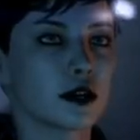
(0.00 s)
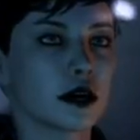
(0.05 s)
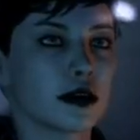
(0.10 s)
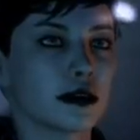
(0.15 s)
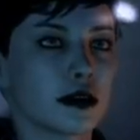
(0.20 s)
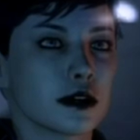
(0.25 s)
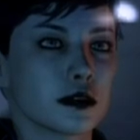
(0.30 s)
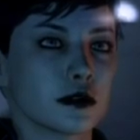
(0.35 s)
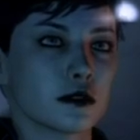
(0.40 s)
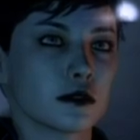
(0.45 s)
an
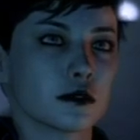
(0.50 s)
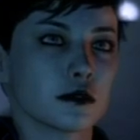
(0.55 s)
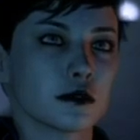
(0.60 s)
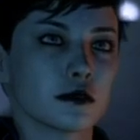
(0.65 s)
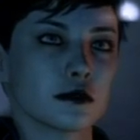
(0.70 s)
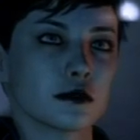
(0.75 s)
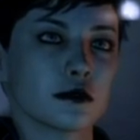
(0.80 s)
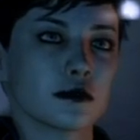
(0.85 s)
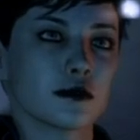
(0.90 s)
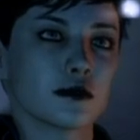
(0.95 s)
AI
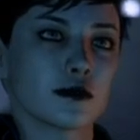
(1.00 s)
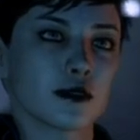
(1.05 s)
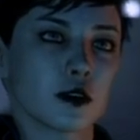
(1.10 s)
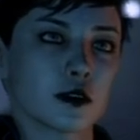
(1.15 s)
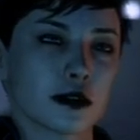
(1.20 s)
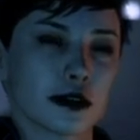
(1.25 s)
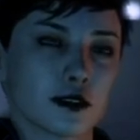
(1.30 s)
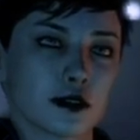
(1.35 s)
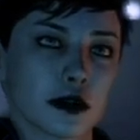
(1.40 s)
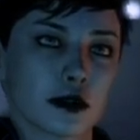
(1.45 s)

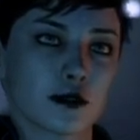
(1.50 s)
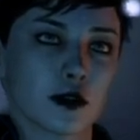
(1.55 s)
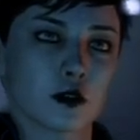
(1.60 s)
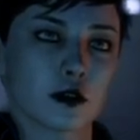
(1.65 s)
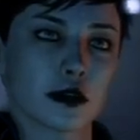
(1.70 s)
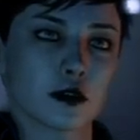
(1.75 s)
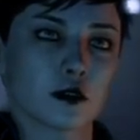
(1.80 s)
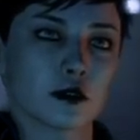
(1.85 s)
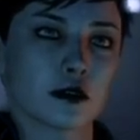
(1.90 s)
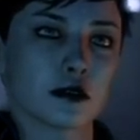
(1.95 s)
fully
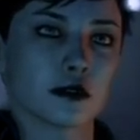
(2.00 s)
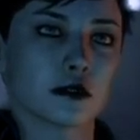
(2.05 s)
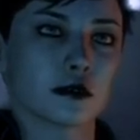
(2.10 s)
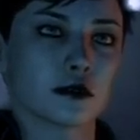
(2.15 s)
self-aware.